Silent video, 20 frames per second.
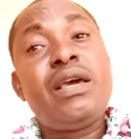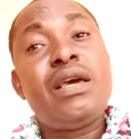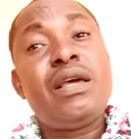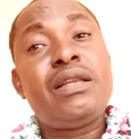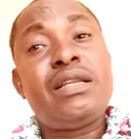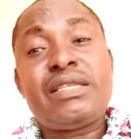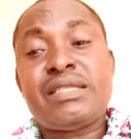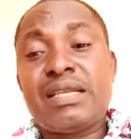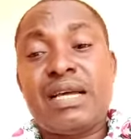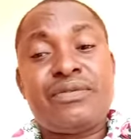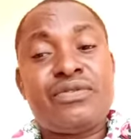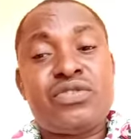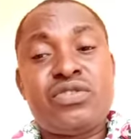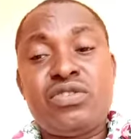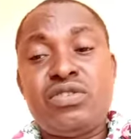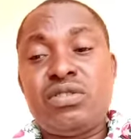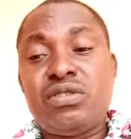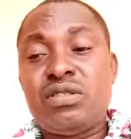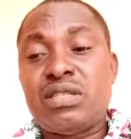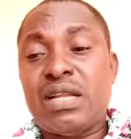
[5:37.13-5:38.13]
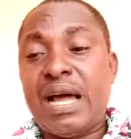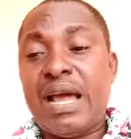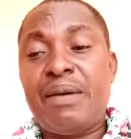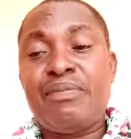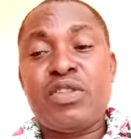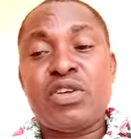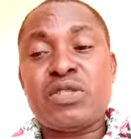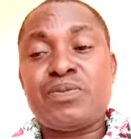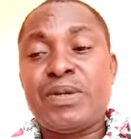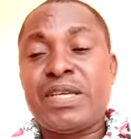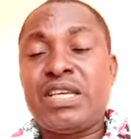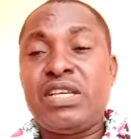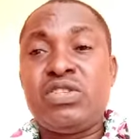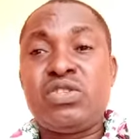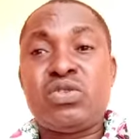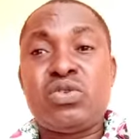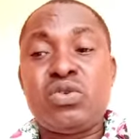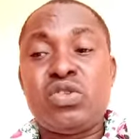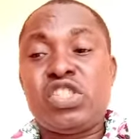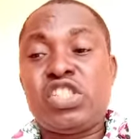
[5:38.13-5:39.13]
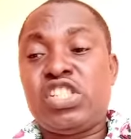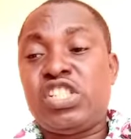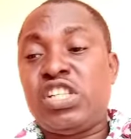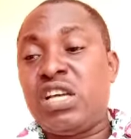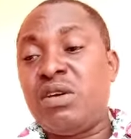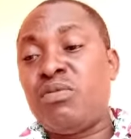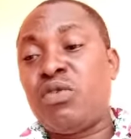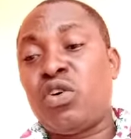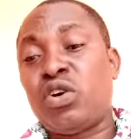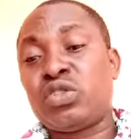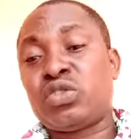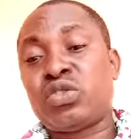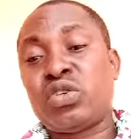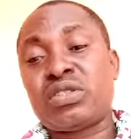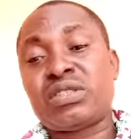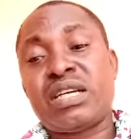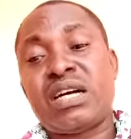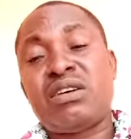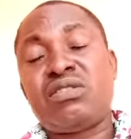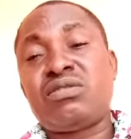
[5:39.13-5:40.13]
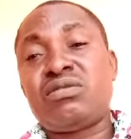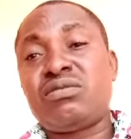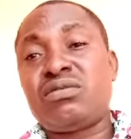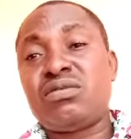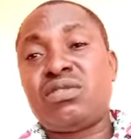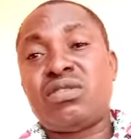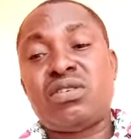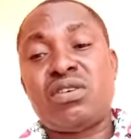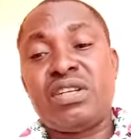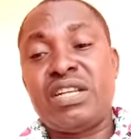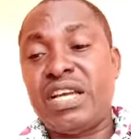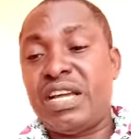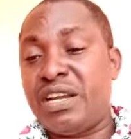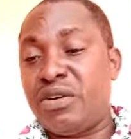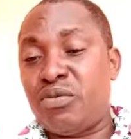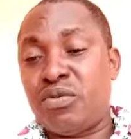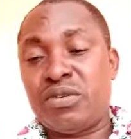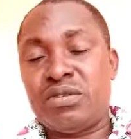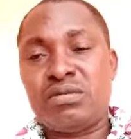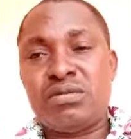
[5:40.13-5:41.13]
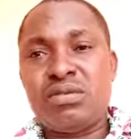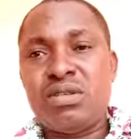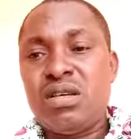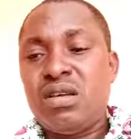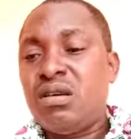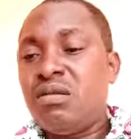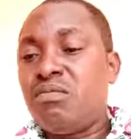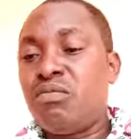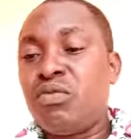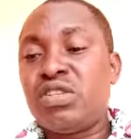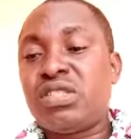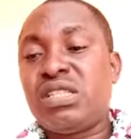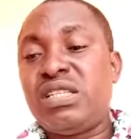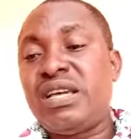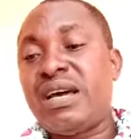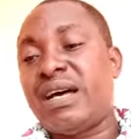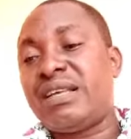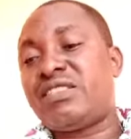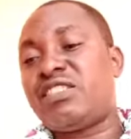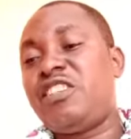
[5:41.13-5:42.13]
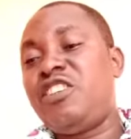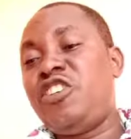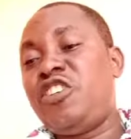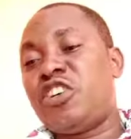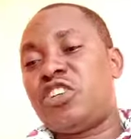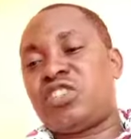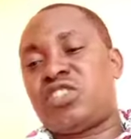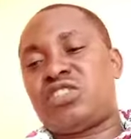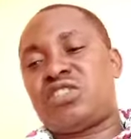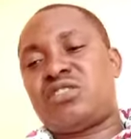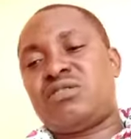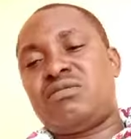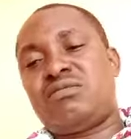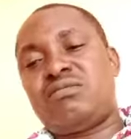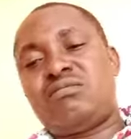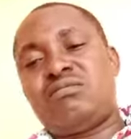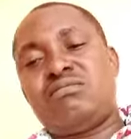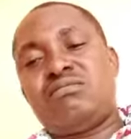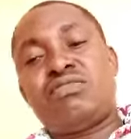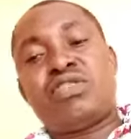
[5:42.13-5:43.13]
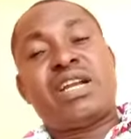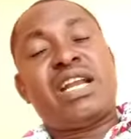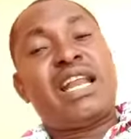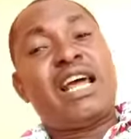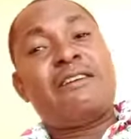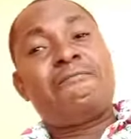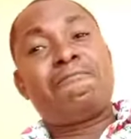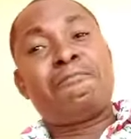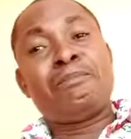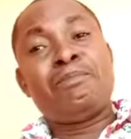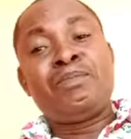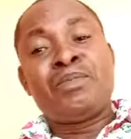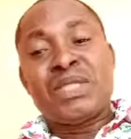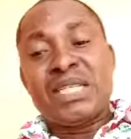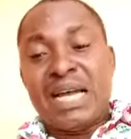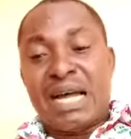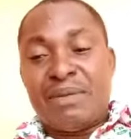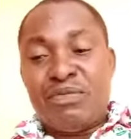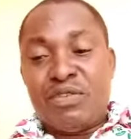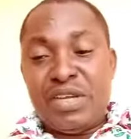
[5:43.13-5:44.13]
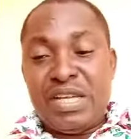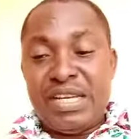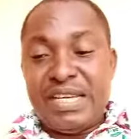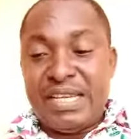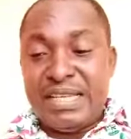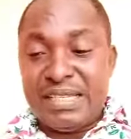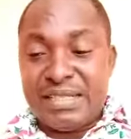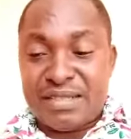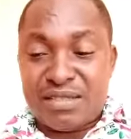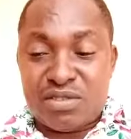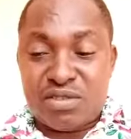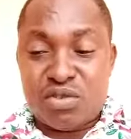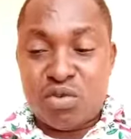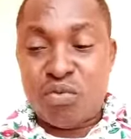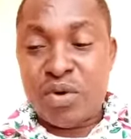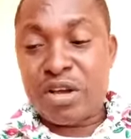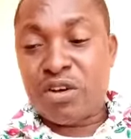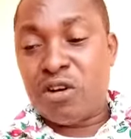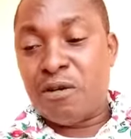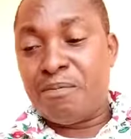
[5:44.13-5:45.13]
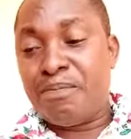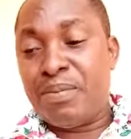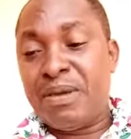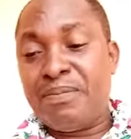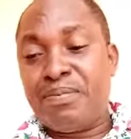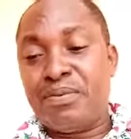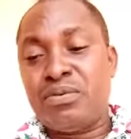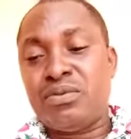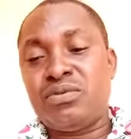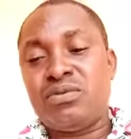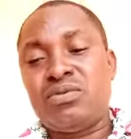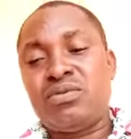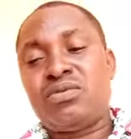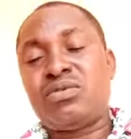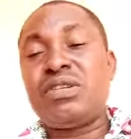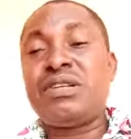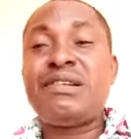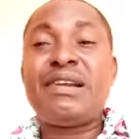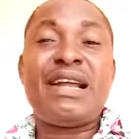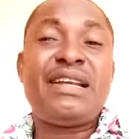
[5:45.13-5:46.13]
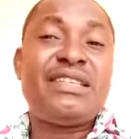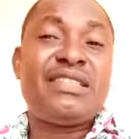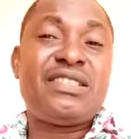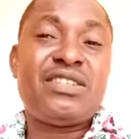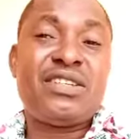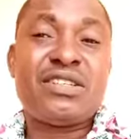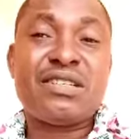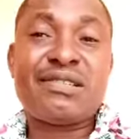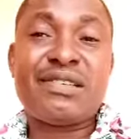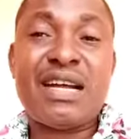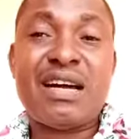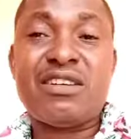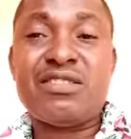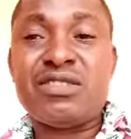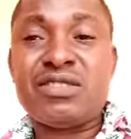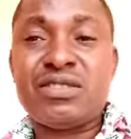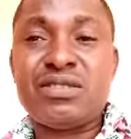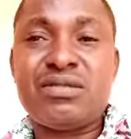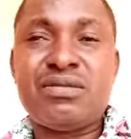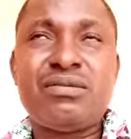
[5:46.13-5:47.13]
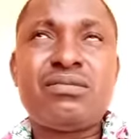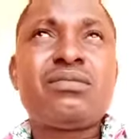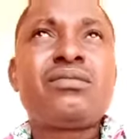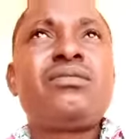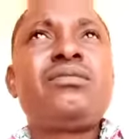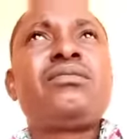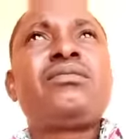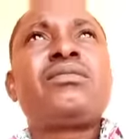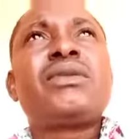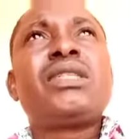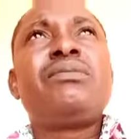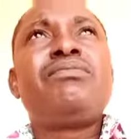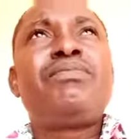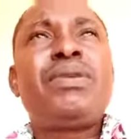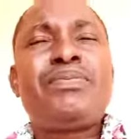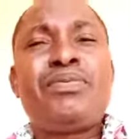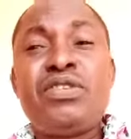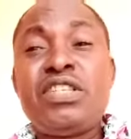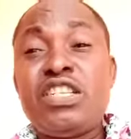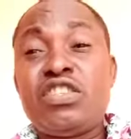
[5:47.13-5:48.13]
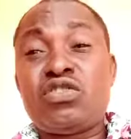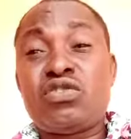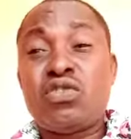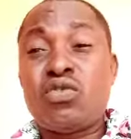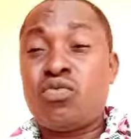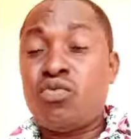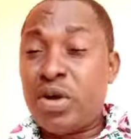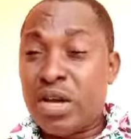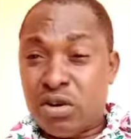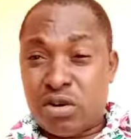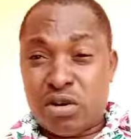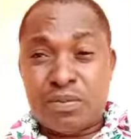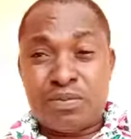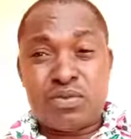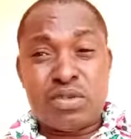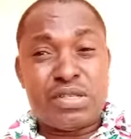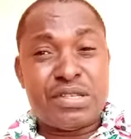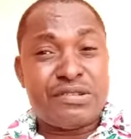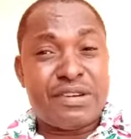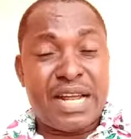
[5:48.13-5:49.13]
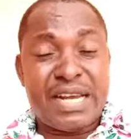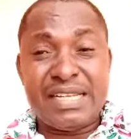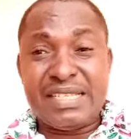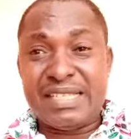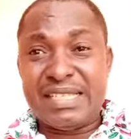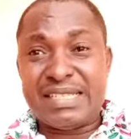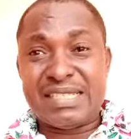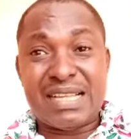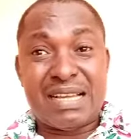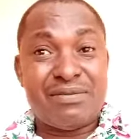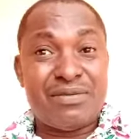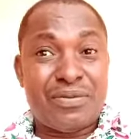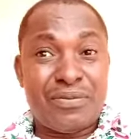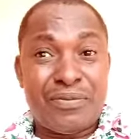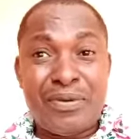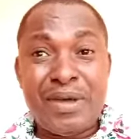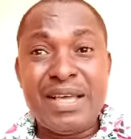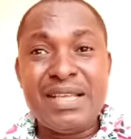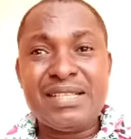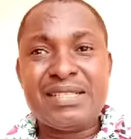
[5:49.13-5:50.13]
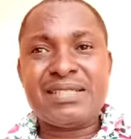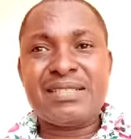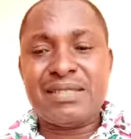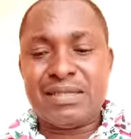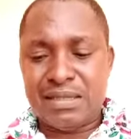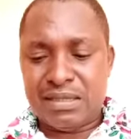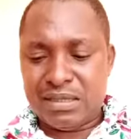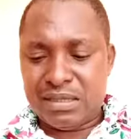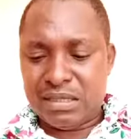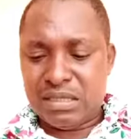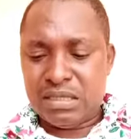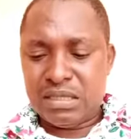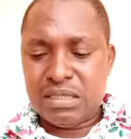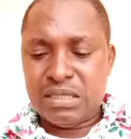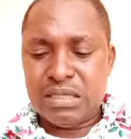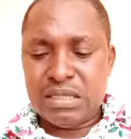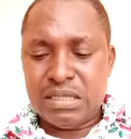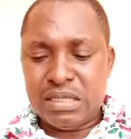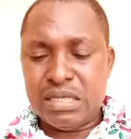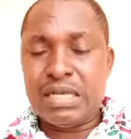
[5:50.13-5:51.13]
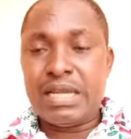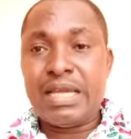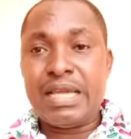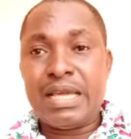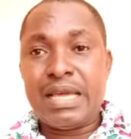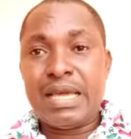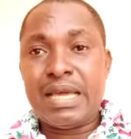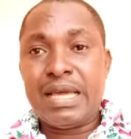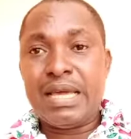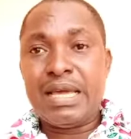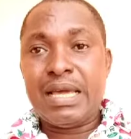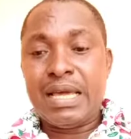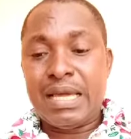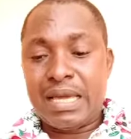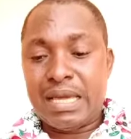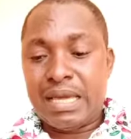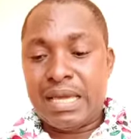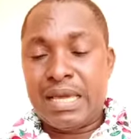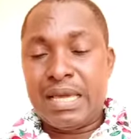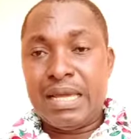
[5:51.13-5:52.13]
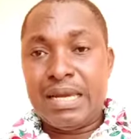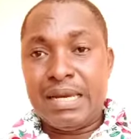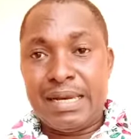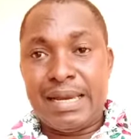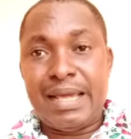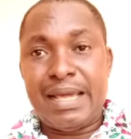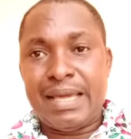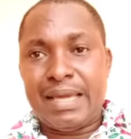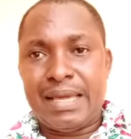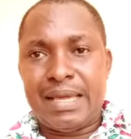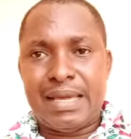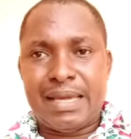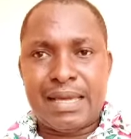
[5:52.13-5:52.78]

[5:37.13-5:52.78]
This afternoon, I'm not speaking to shame or talk down on anyone, mostly our seniors, but rather, I'm doing this to wake up people to the reality on ground people need to wake up to the realities and face the day